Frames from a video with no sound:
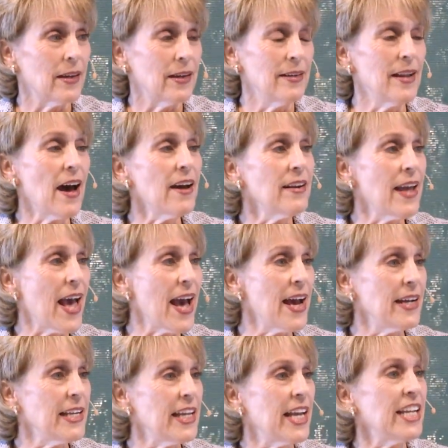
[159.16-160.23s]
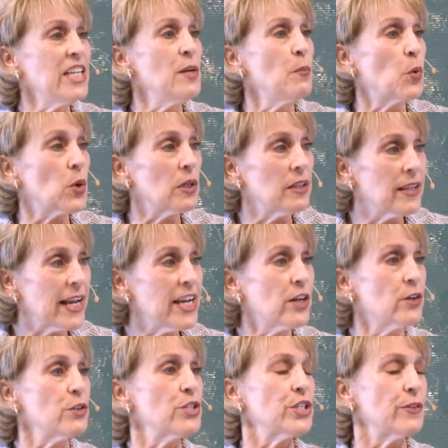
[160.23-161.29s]
not adding any more
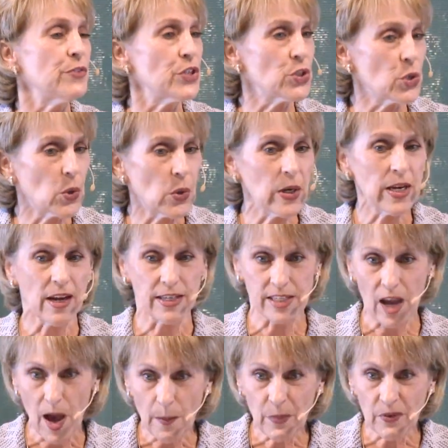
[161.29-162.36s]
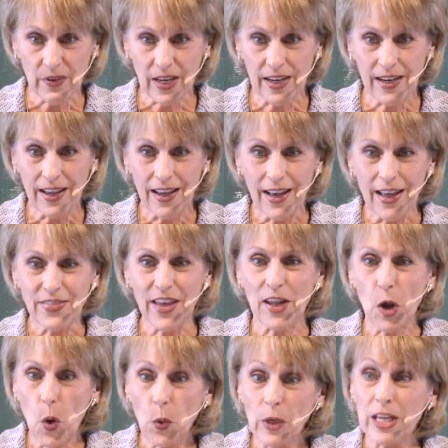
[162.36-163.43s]
layers of story on top of it
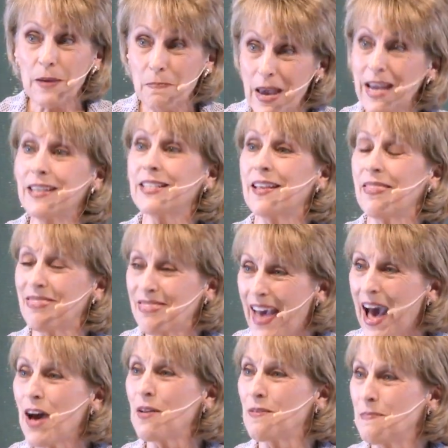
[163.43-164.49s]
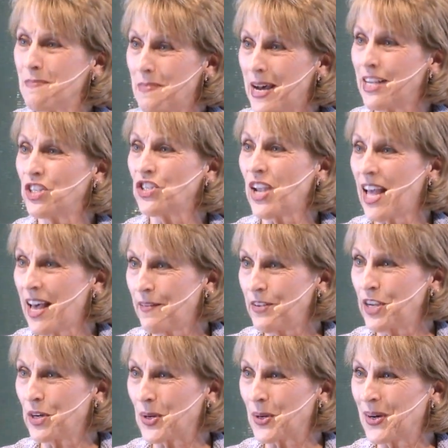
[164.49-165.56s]
that only makes it that much
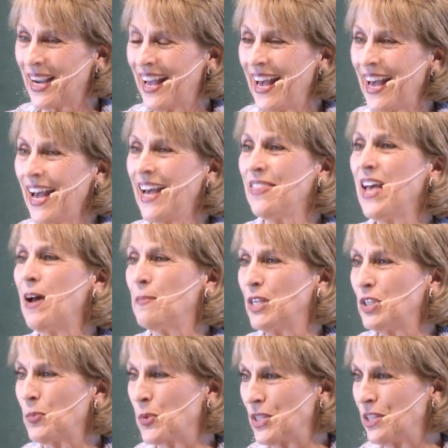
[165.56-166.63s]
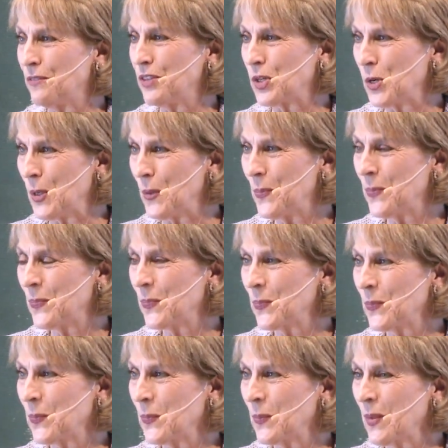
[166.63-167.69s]
heavier and that much more difficult.
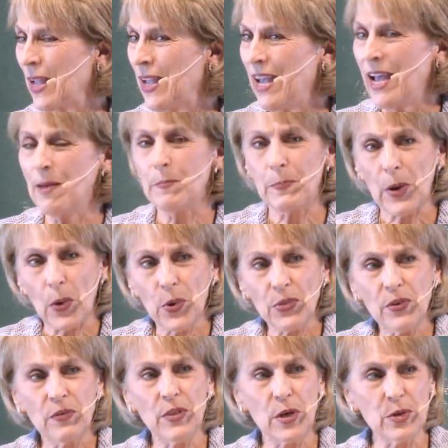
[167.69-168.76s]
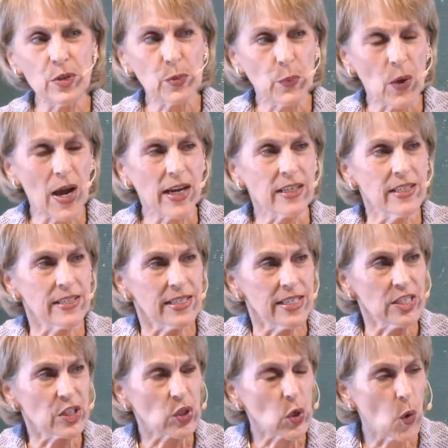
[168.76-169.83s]
And both of those
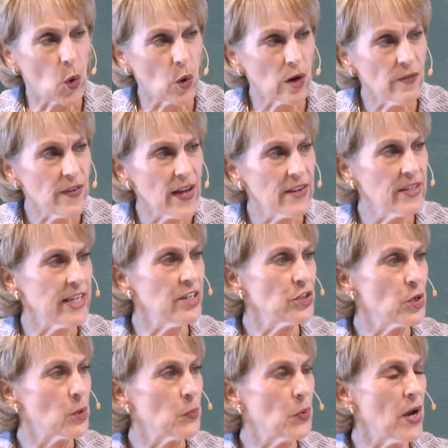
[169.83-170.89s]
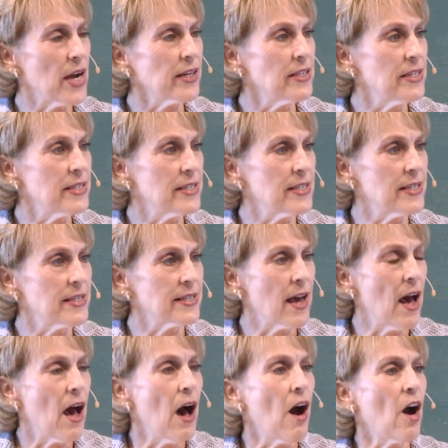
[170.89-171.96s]
practices, core foundational practices,
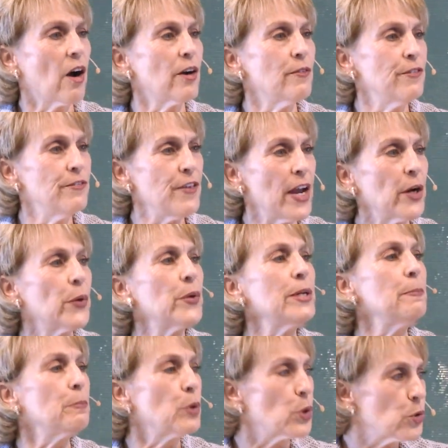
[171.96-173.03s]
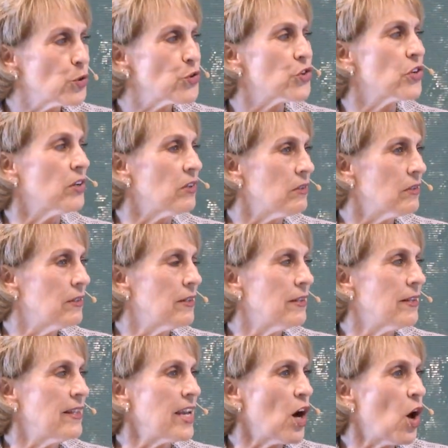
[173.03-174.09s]
are very personal.
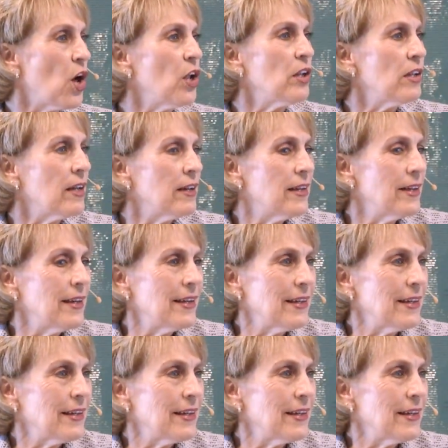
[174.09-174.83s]
They all